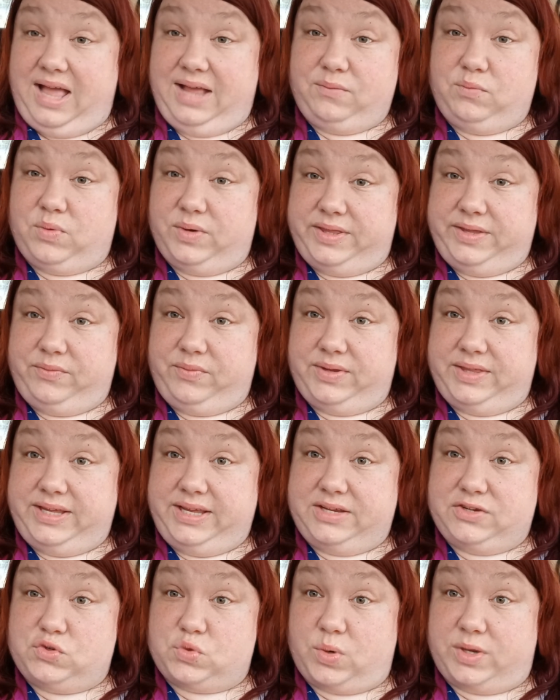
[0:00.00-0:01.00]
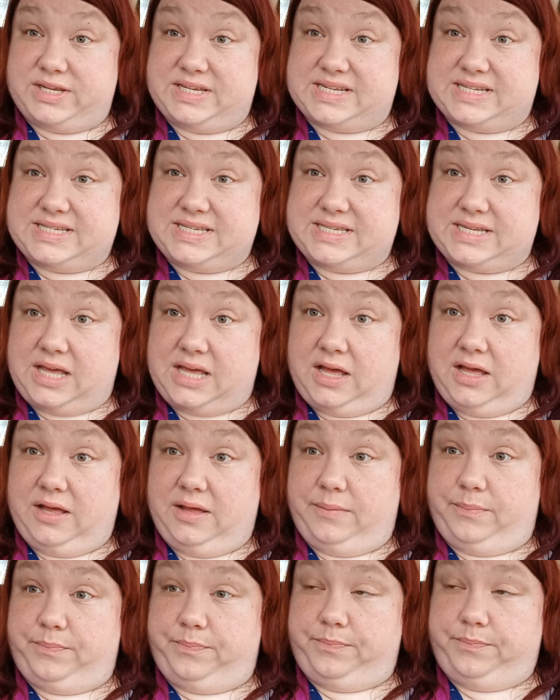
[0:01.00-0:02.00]
I really, really enjoyed it.
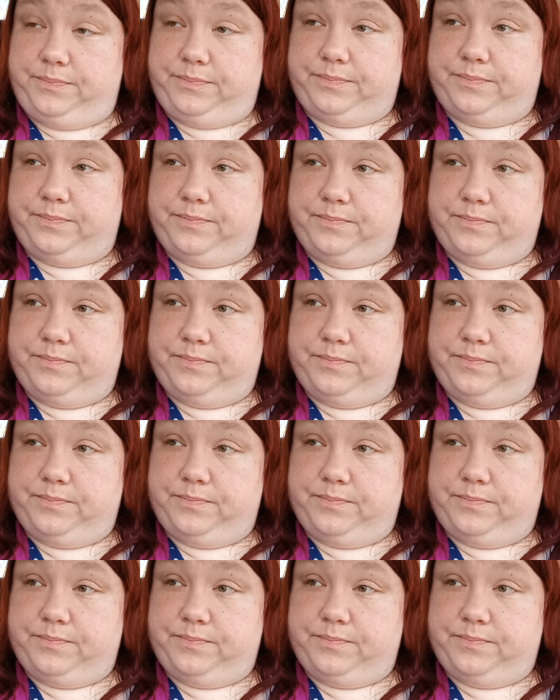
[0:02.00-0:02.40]
Um,